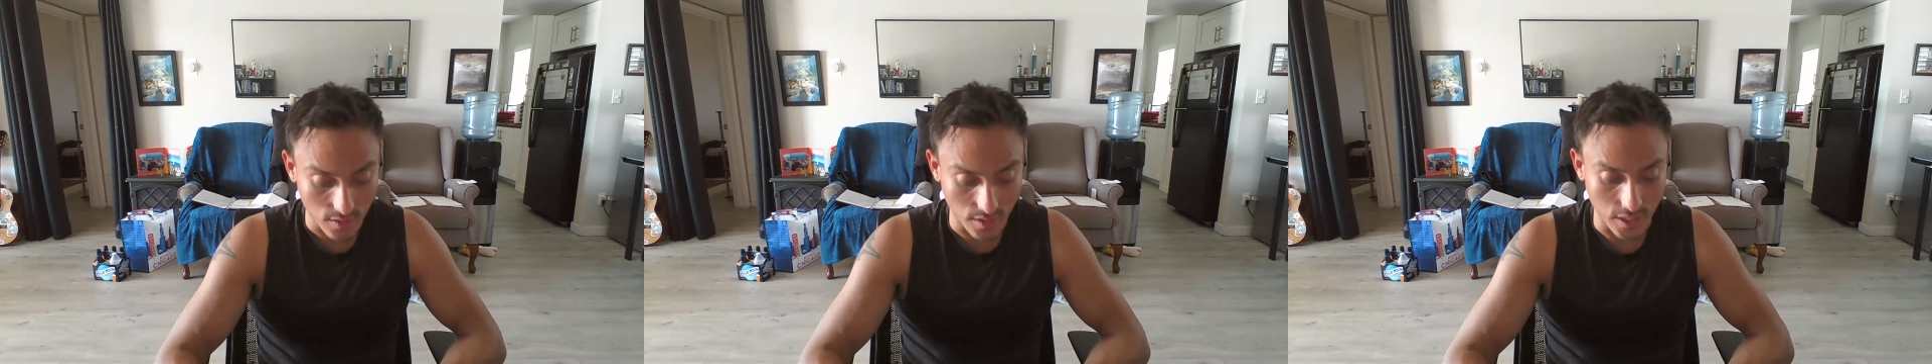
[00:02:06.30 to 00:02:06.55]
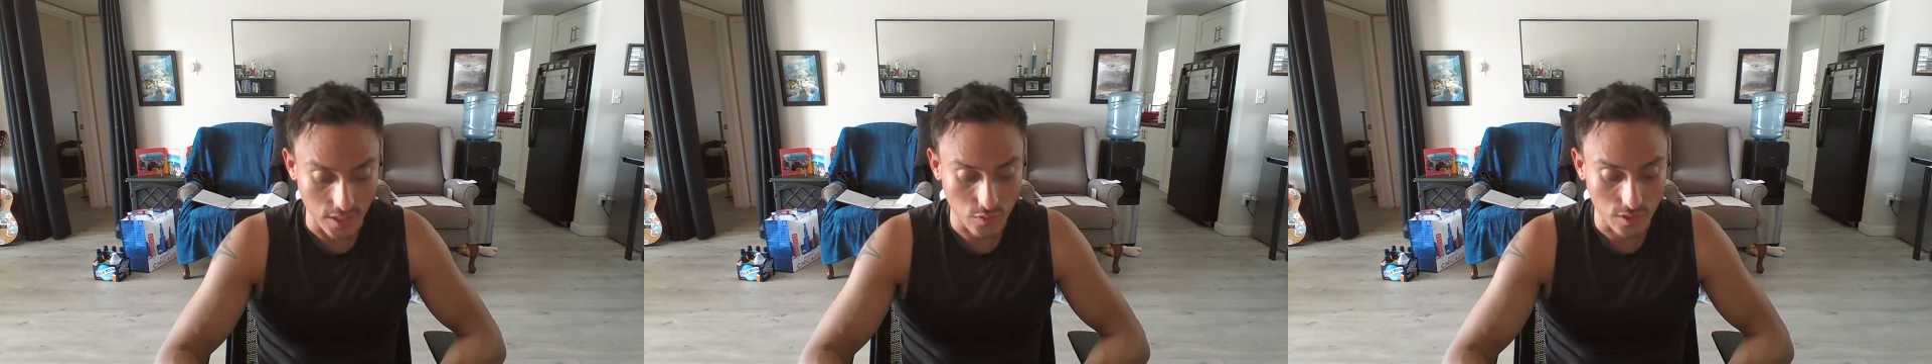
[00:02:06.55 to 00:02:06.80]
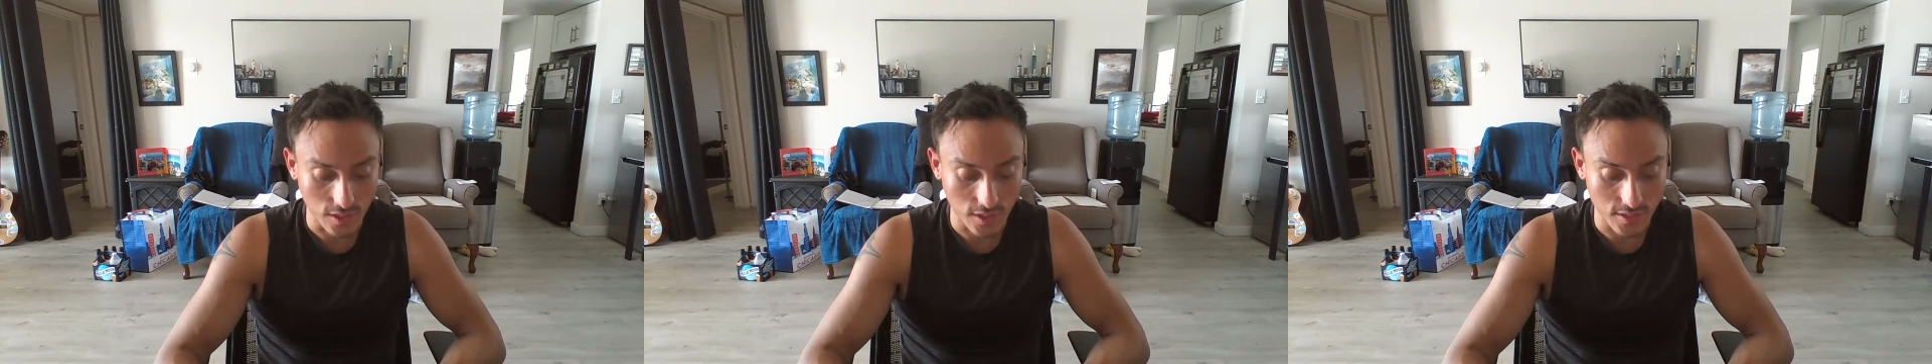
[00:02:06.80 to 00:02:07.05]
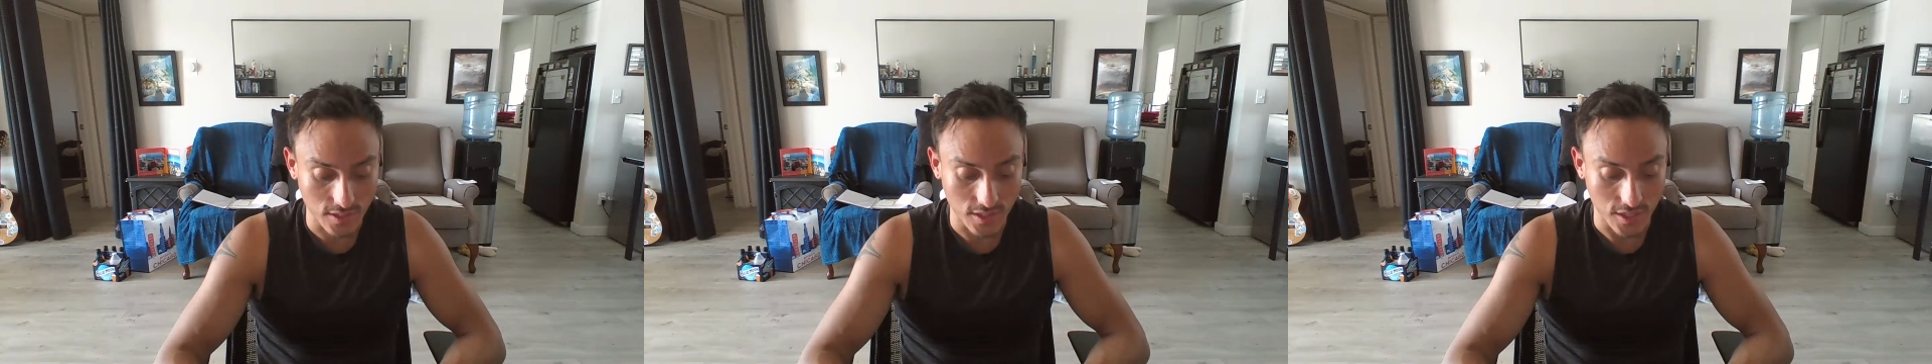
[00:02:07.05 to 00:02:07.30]
The
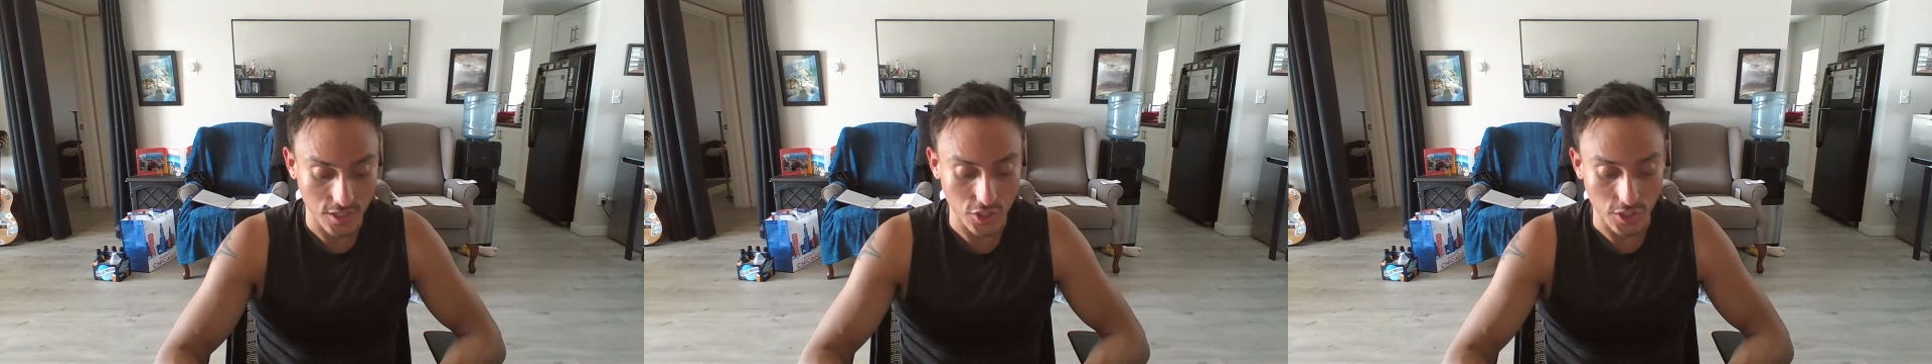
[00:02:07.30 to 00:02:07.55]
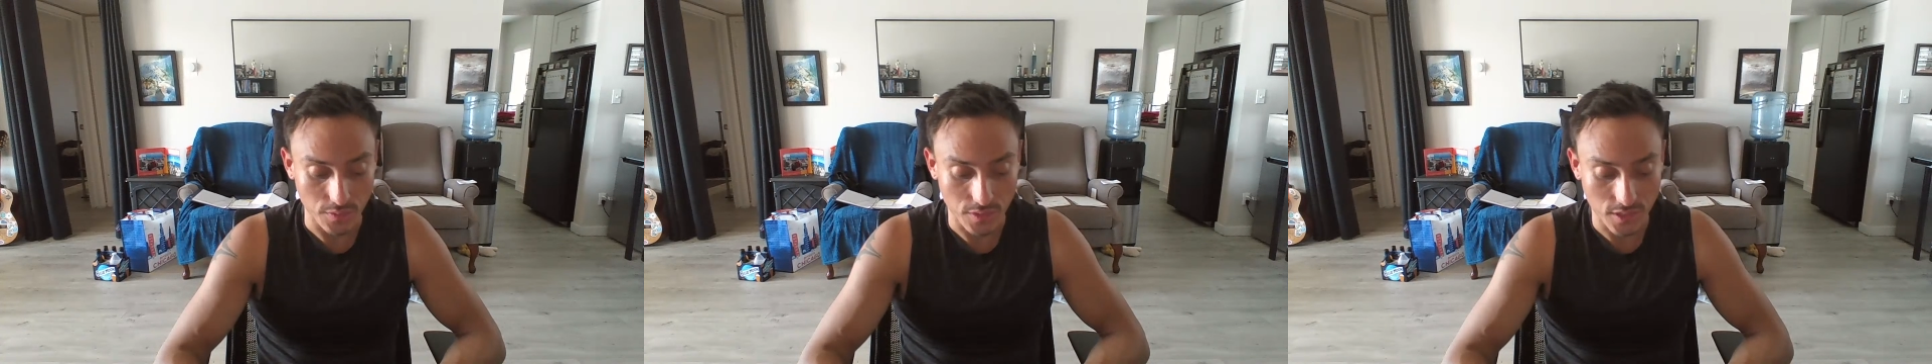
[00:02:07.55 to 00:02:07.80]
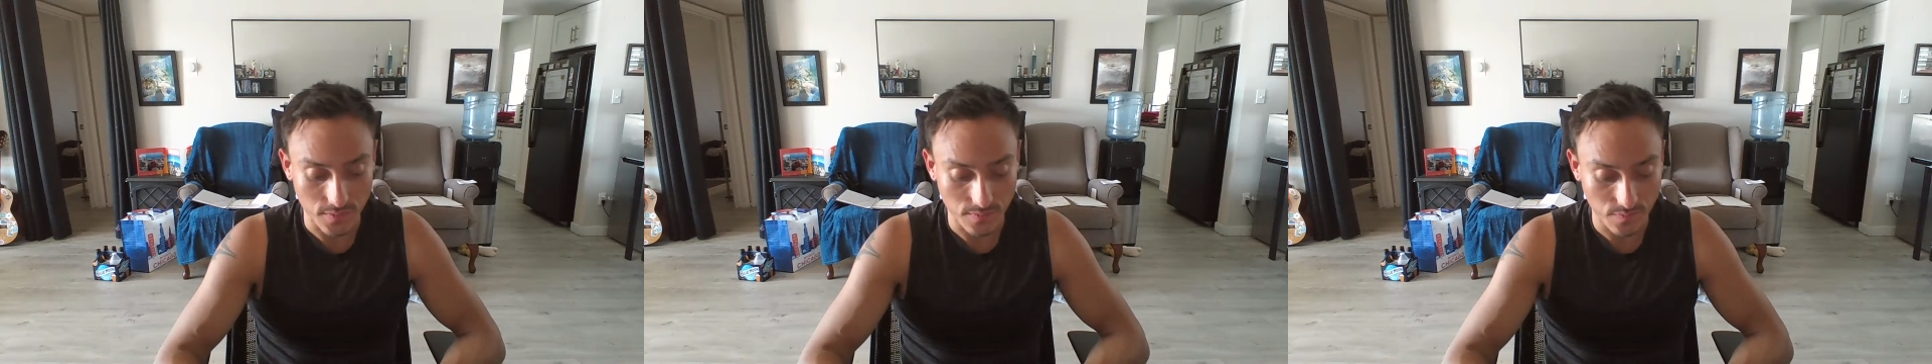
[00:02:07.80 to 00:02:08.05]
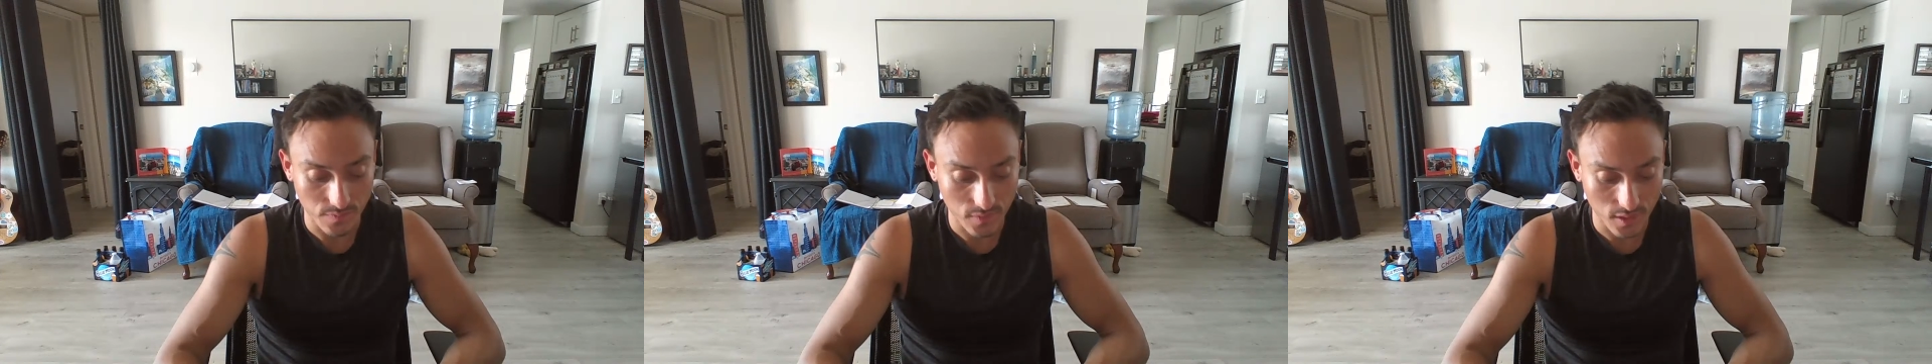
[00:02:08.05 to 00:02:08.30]
Israelites in Egypt.
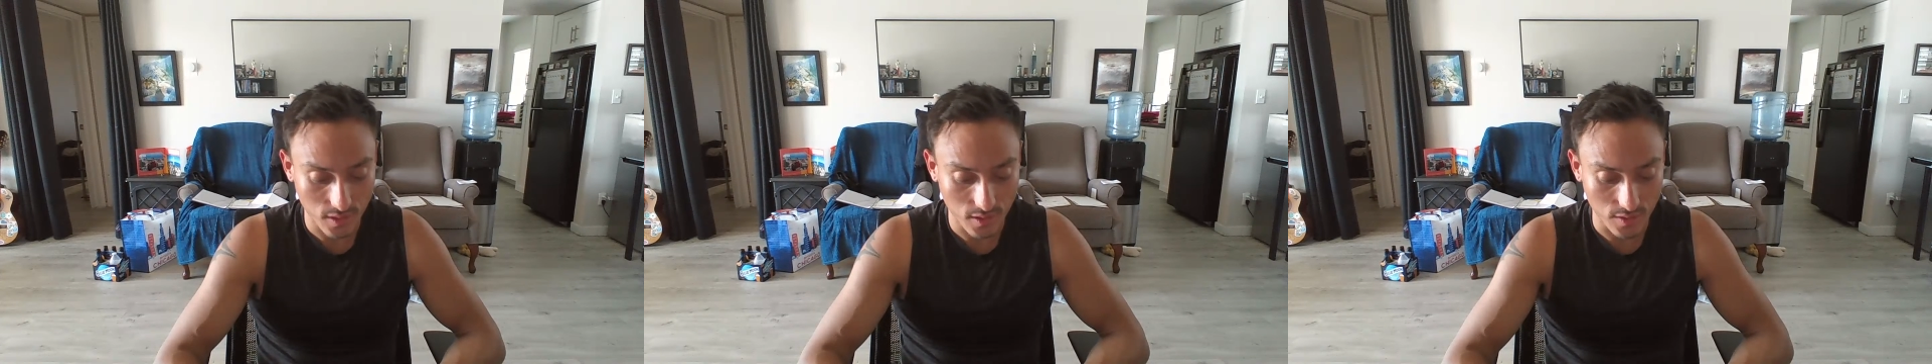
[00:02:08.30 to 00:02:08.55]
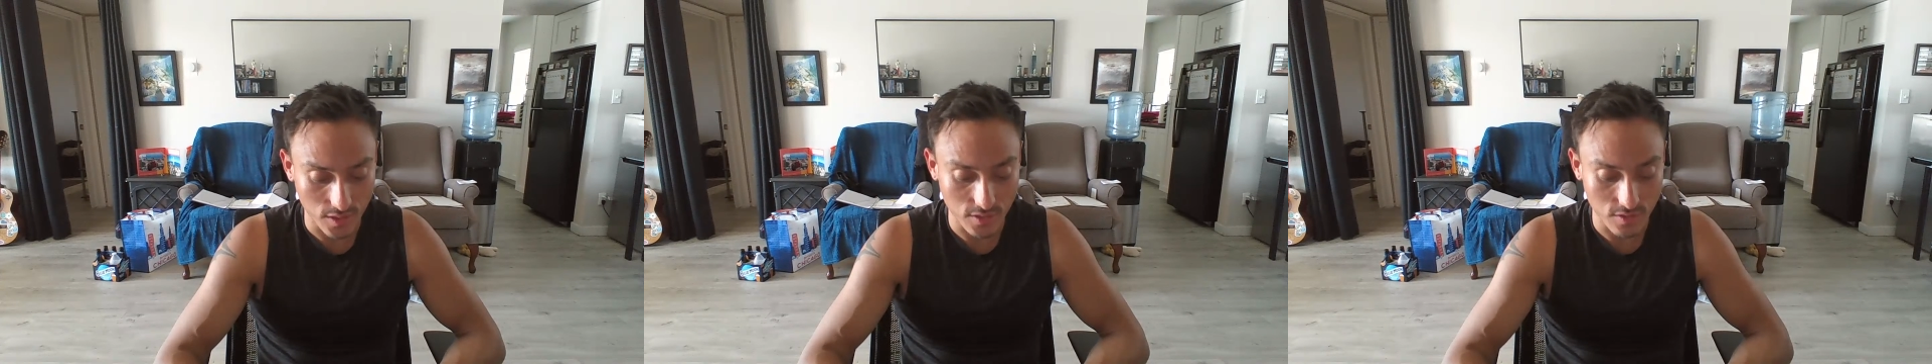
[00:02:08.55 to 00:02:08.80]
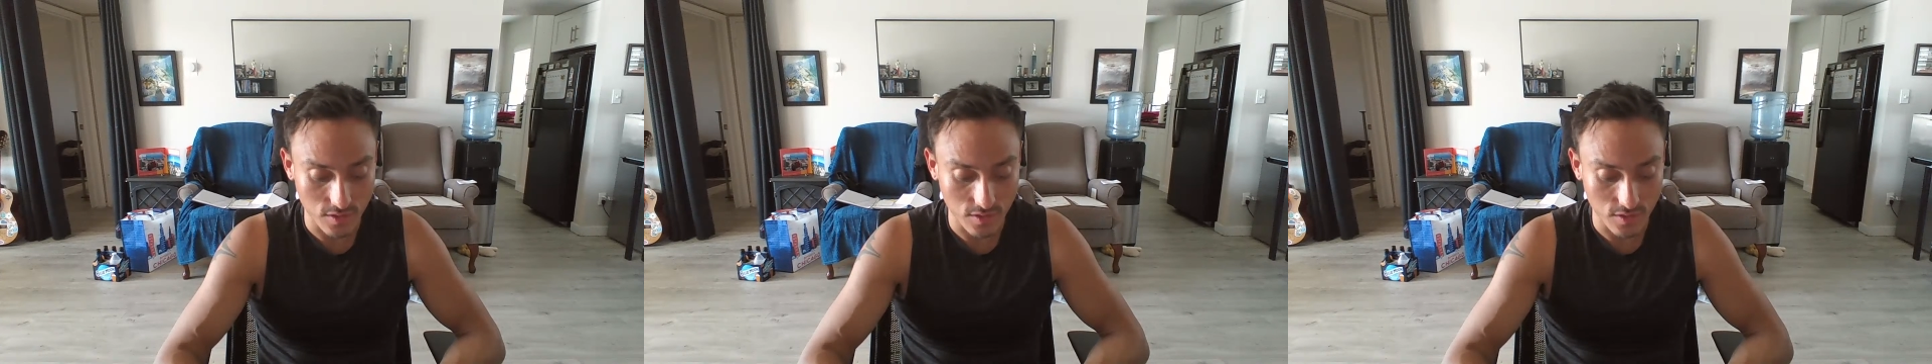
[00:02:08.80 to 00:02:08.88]
These